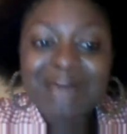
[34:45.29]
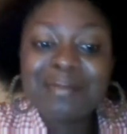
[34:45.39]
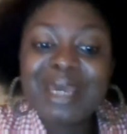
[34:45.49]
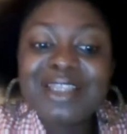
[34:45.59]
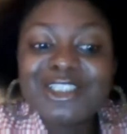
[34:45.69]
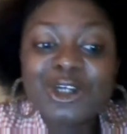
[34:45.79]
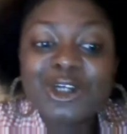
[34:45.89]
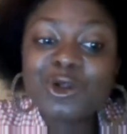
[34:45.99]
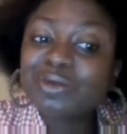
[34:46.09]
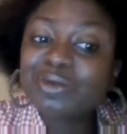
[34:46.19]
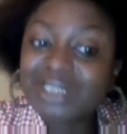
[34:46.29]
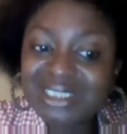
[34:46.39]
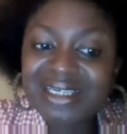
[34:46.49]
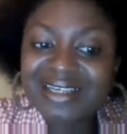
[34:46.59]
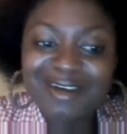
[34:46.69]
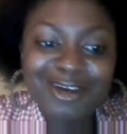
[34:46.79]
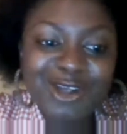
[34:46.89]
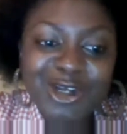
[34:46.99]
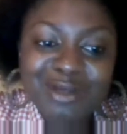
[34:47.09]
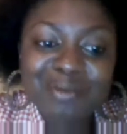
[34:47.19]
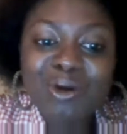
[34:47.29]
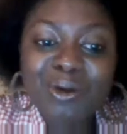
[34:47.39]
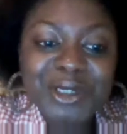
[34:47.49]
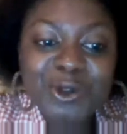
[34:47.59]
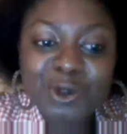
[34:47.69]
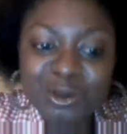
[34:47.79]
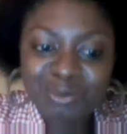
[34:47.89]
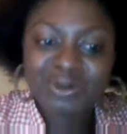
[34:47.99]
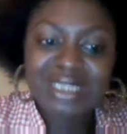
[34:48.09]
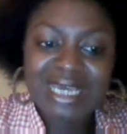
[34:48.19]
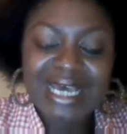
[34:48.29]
and make the journal pretty, not a boring notebook that